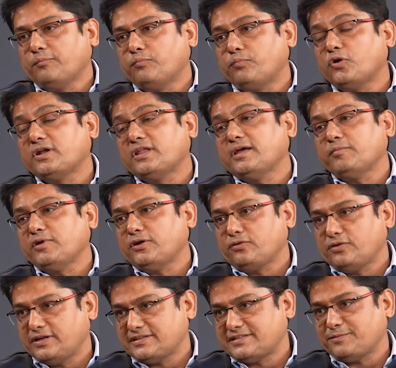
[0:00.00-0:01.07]
put them
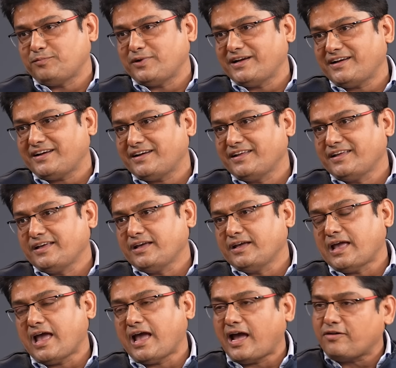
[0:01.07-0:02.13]
into discipline,
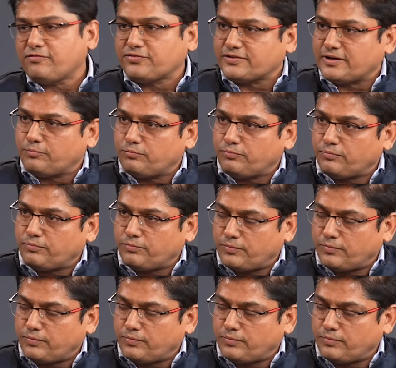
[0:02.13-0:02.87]
have some